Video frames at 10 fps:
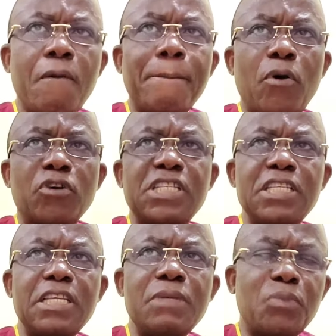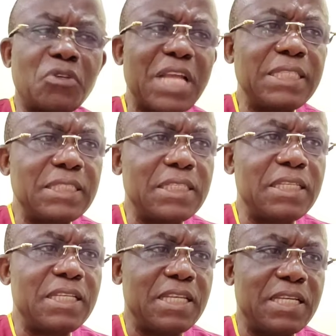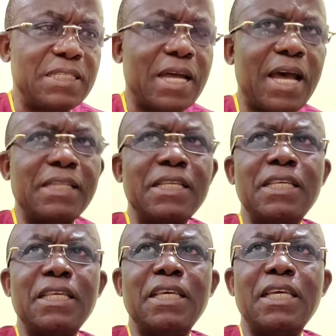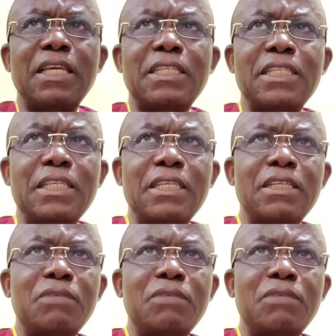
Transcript: But the important thing is that the